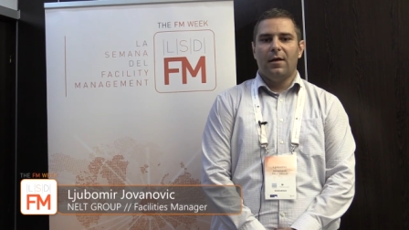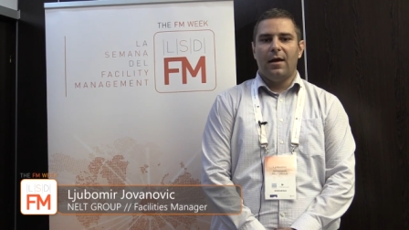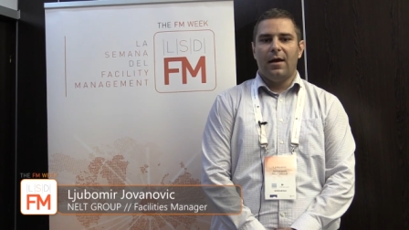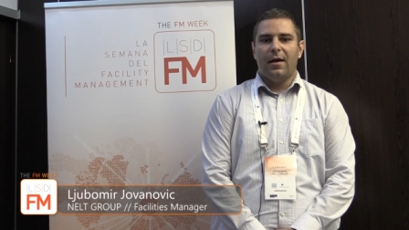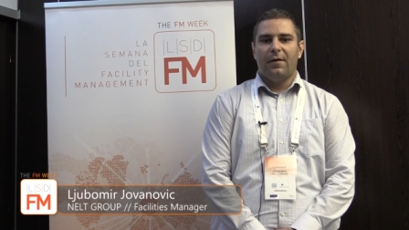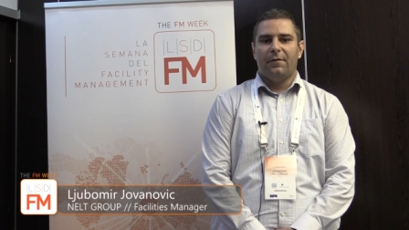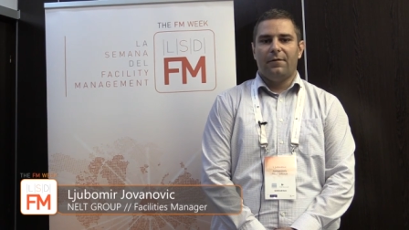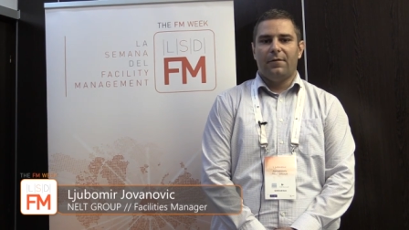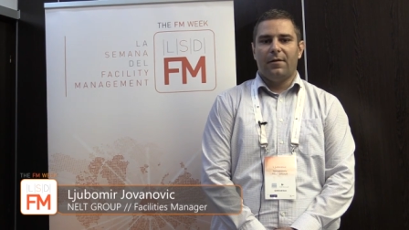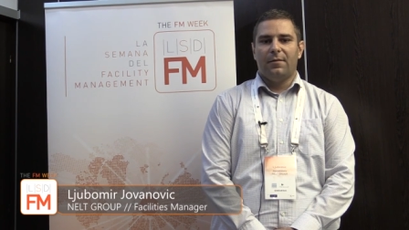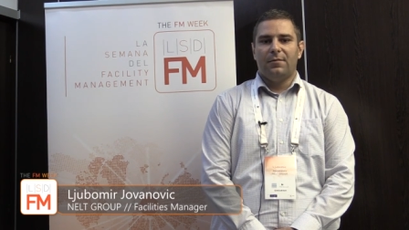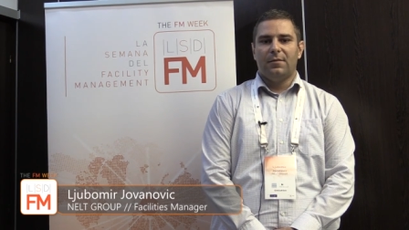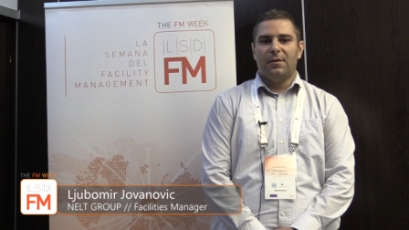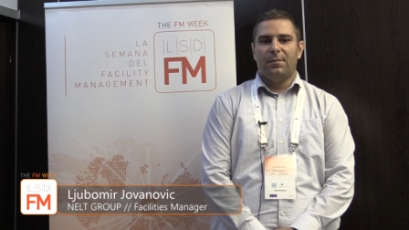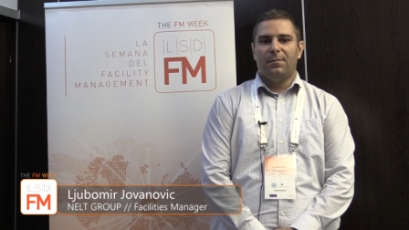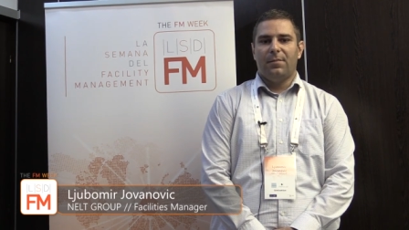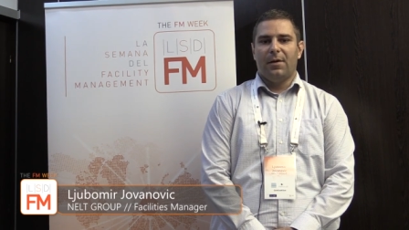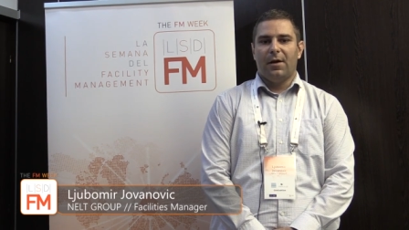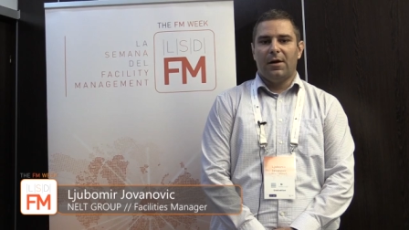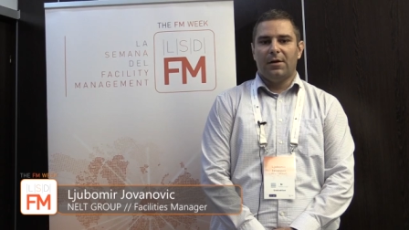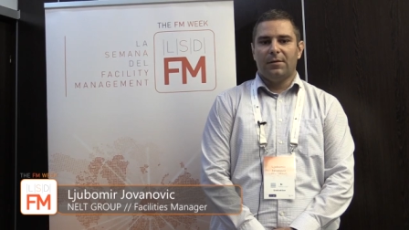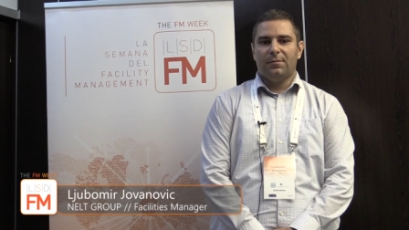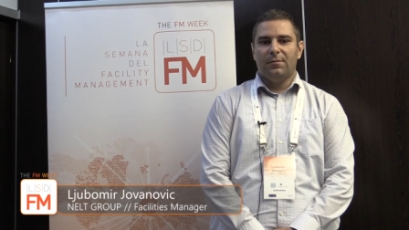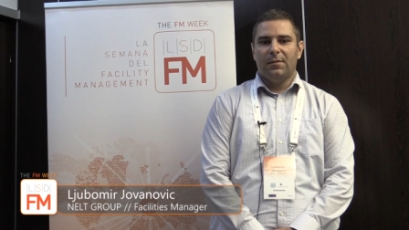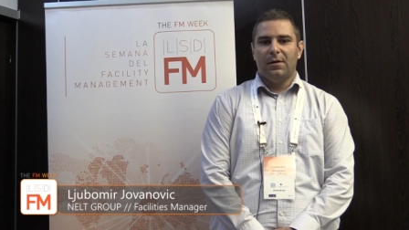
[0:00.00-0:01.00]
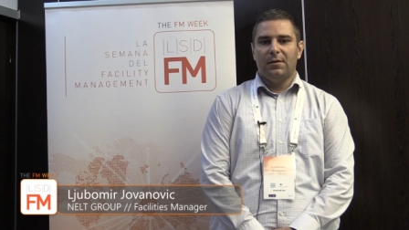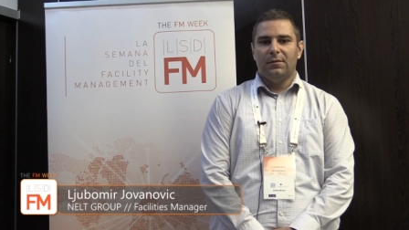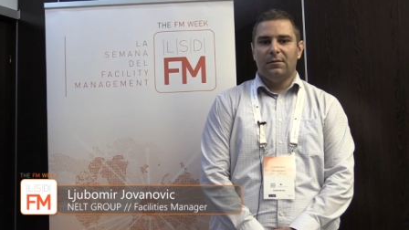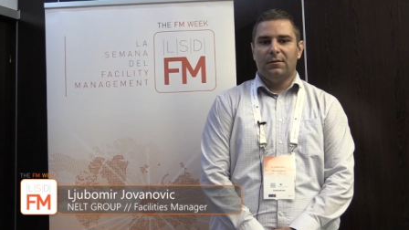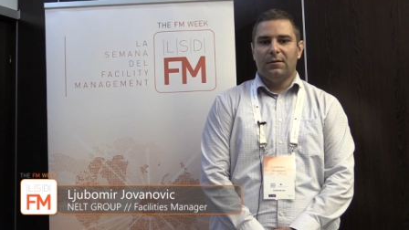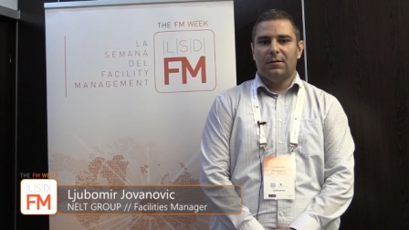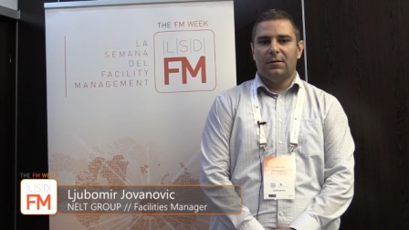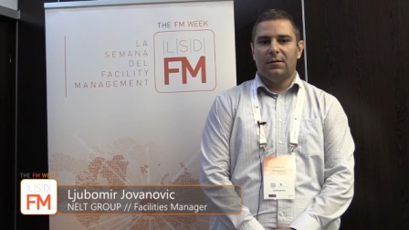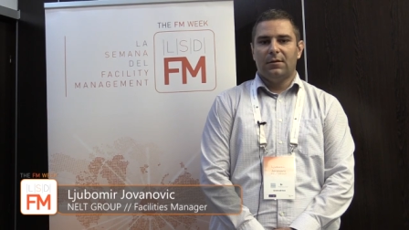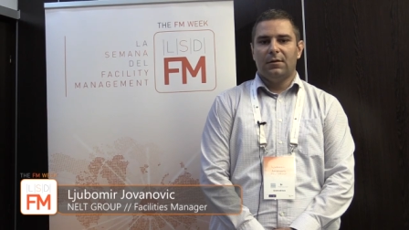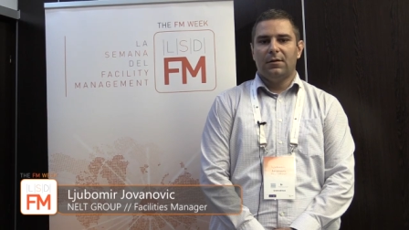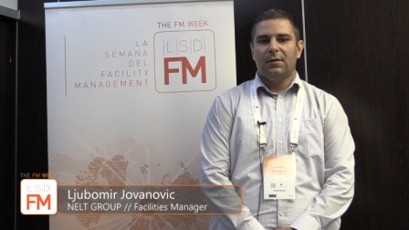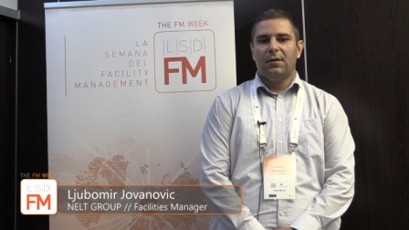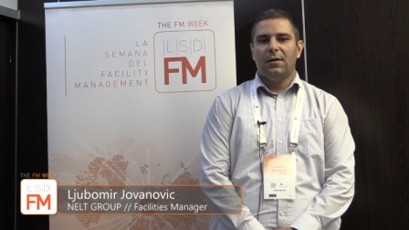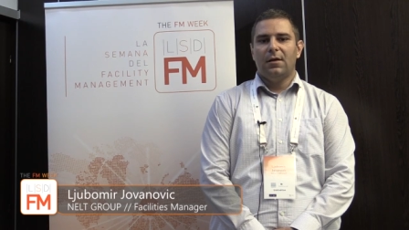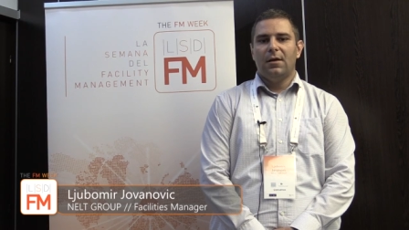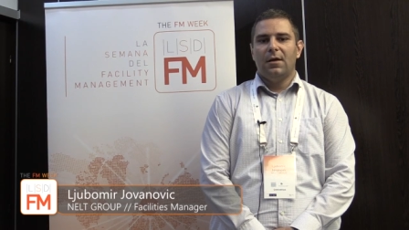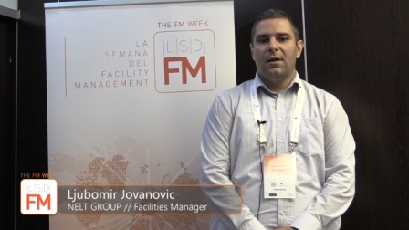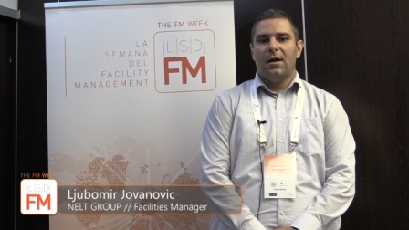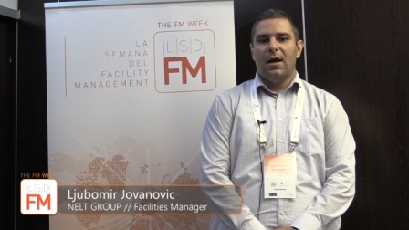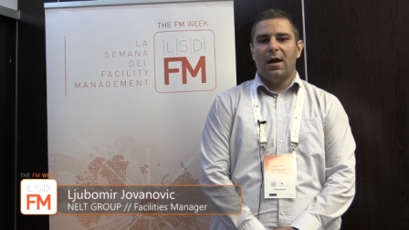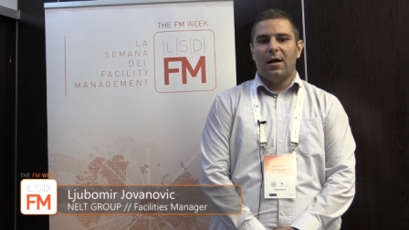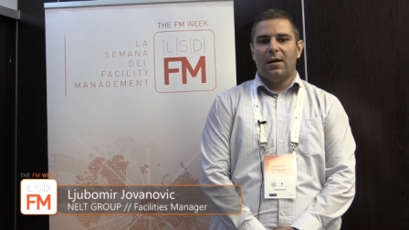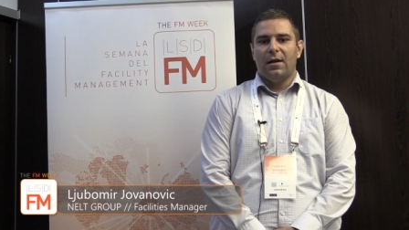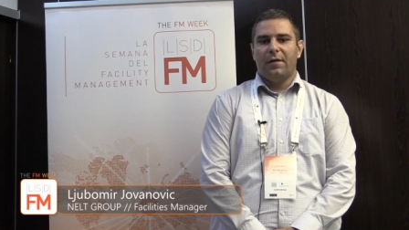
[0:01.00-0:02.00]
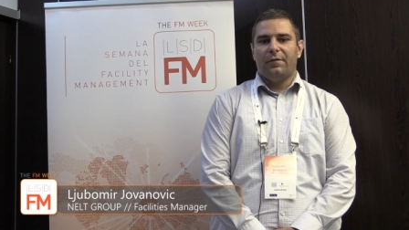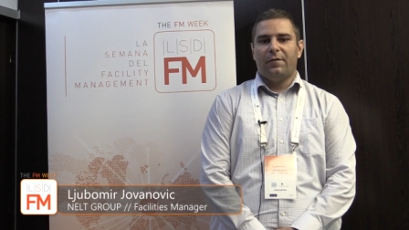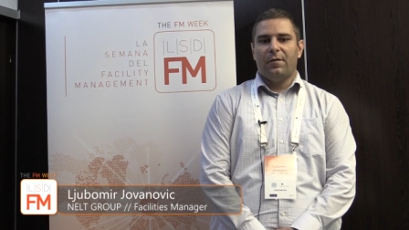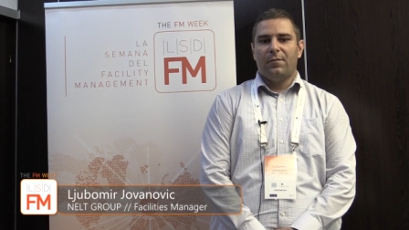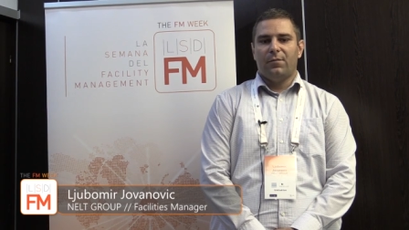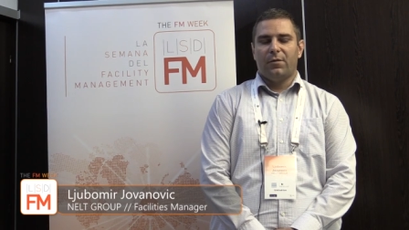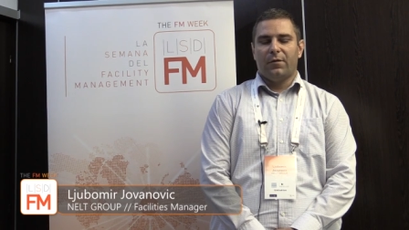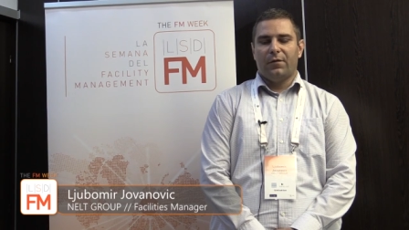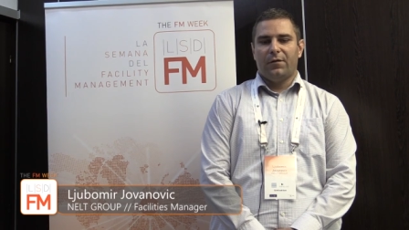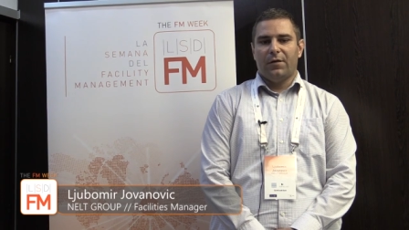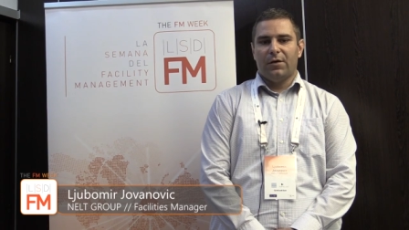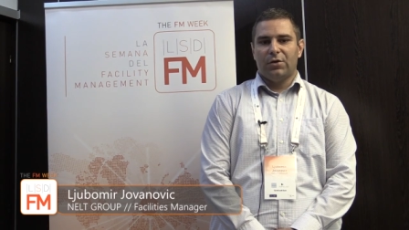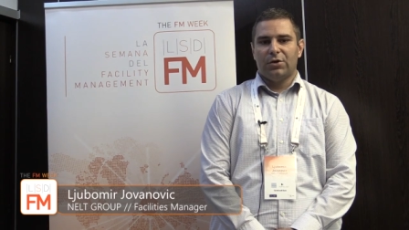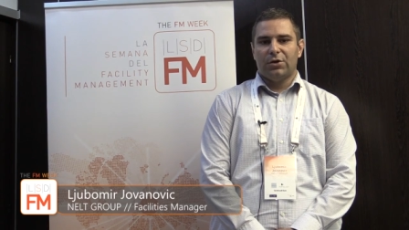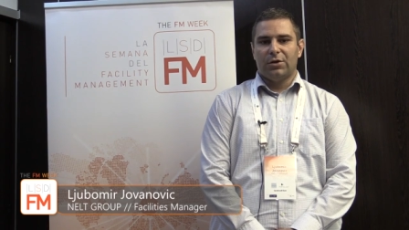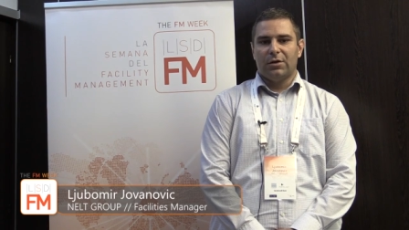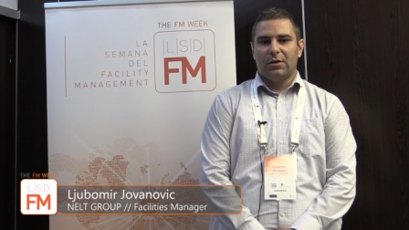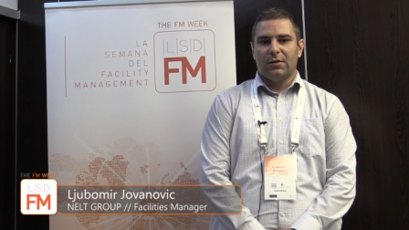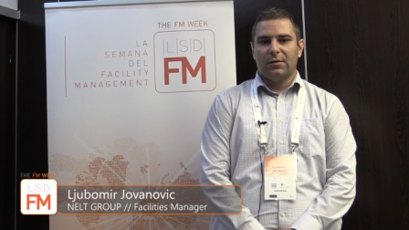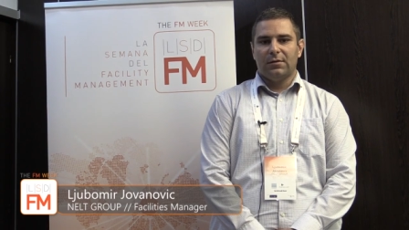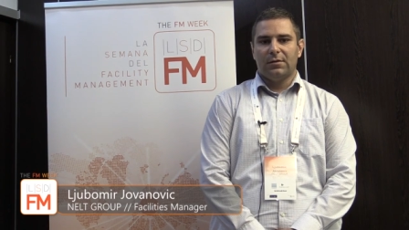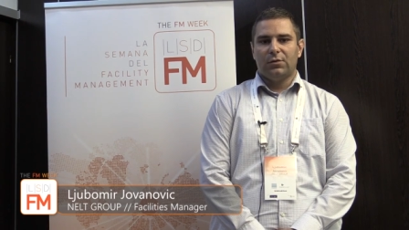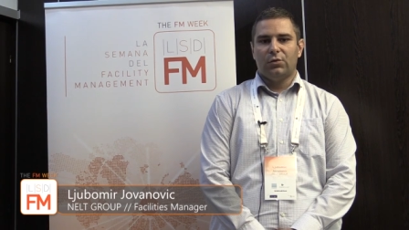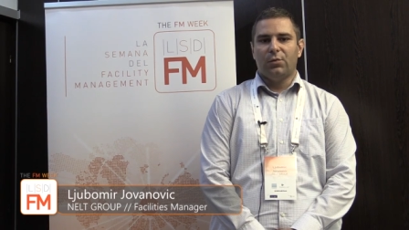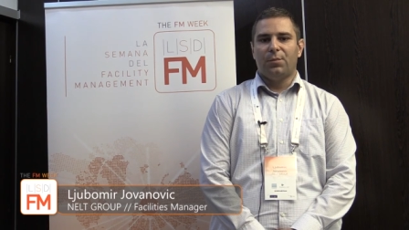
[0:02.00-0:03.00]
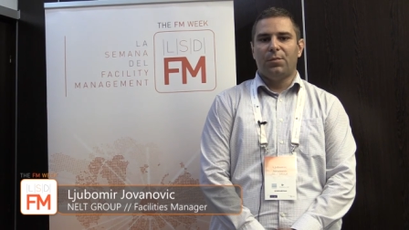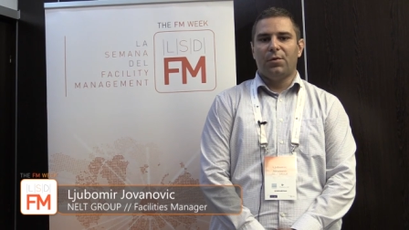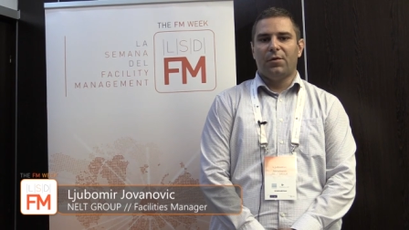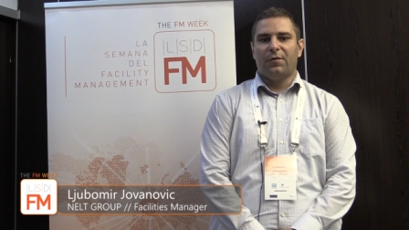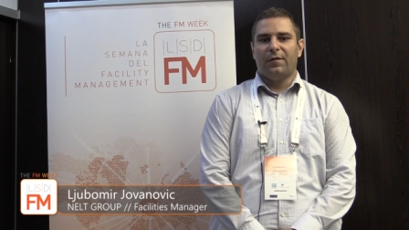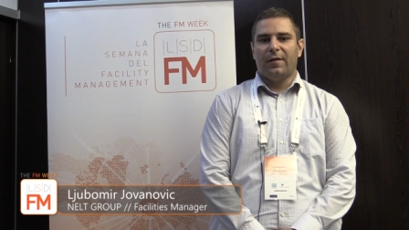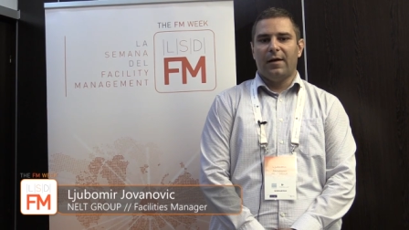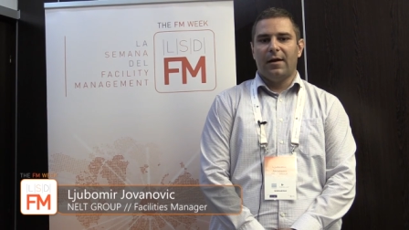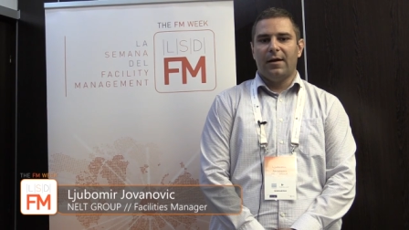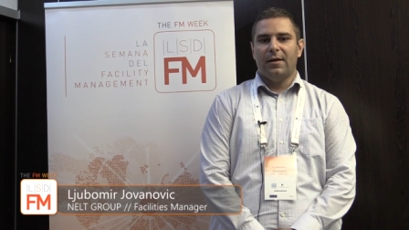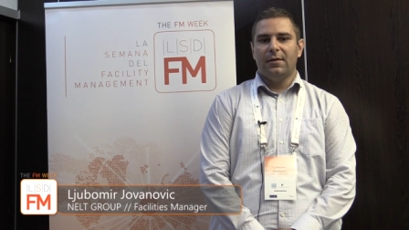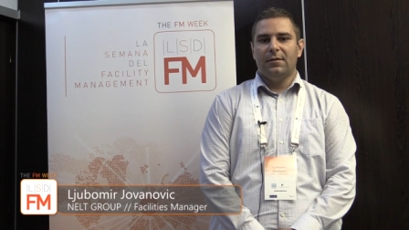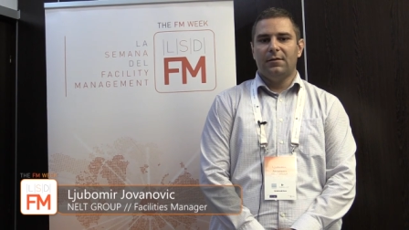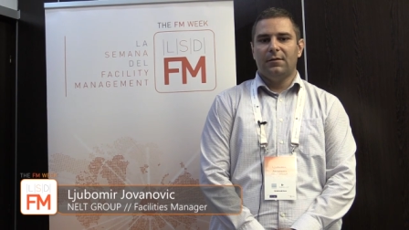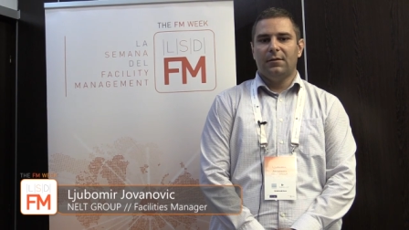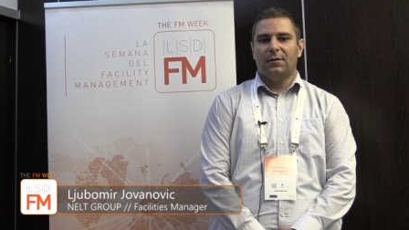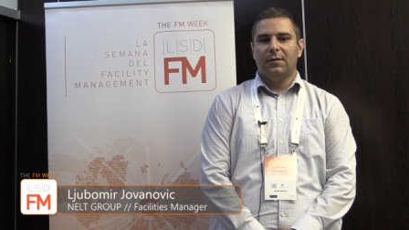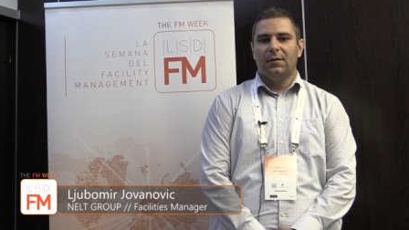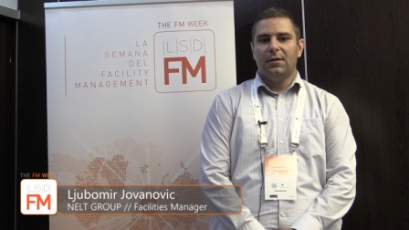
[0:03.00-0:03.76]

FM department and FM professionals to provide